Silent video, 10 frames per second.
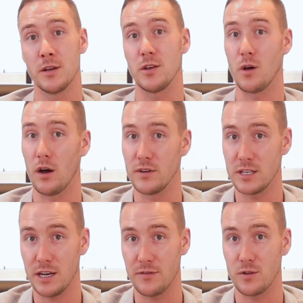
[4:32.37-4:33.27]
You
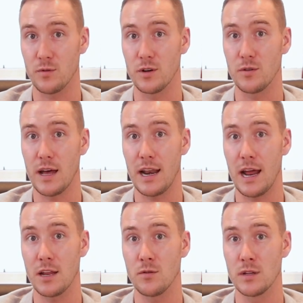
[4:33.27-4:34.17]
obviously have to renew that
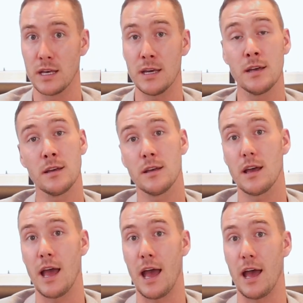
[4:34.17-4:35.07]
annually.
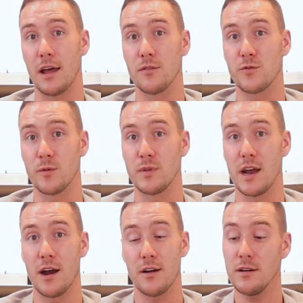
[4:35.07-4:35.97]
And from
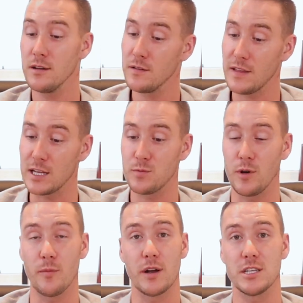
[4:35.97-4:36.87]
there, that's
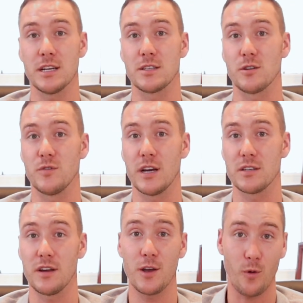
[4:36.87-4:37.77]
pretty much it. So if you guys
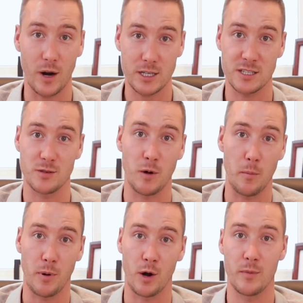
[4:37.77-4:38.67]
have any questions
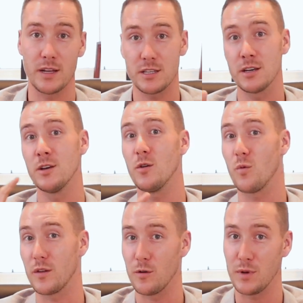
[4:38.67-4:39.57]
about permits,
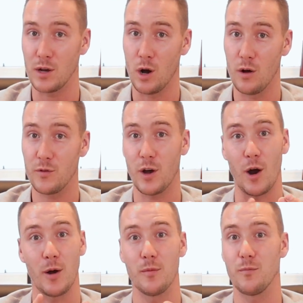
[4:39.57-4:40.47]
whether it be golf
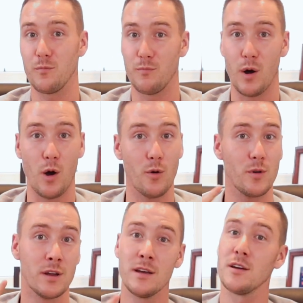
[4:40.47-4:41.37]
cart,
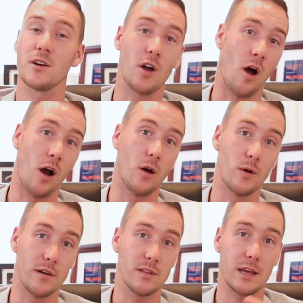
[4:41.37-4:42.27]
boat, car,
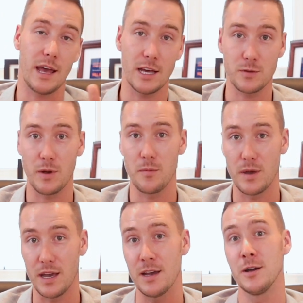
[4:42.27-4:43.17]
whatever the case may
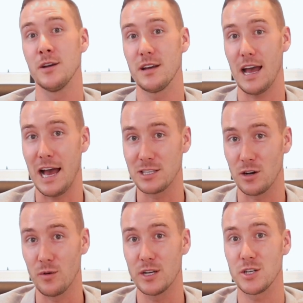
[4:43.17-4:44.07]
be, as
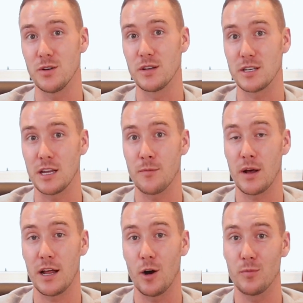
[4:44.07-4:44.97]
always, shoot us an
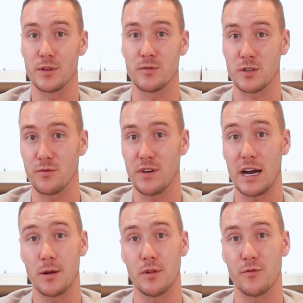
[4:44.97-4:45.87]
email. I hope this was some
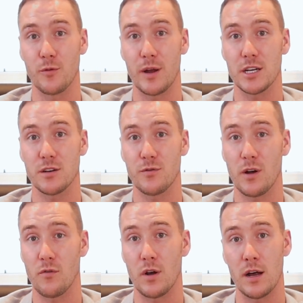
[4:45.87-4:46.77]
valuable information for
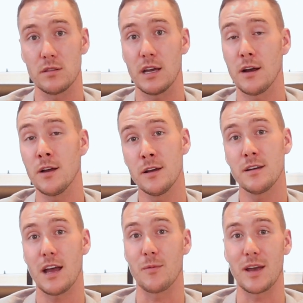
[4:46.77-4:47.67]
everyone out there,
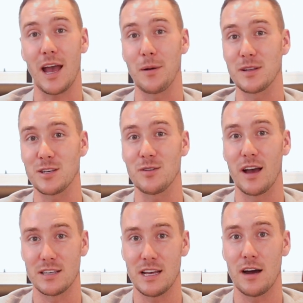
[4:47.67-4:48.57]
and we can't wait to see you
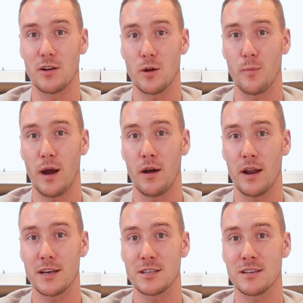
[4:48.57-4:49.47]
guys down here in
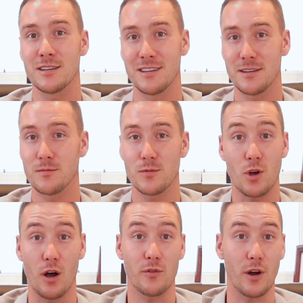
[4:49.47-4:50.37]
paradise,
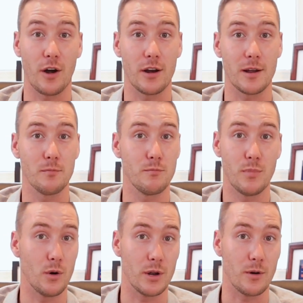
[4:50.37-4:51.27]
golf carting and
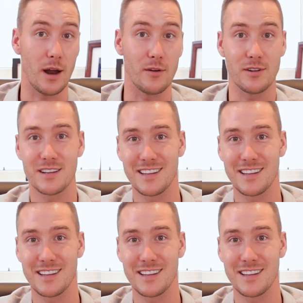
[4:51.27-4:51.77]
boating around.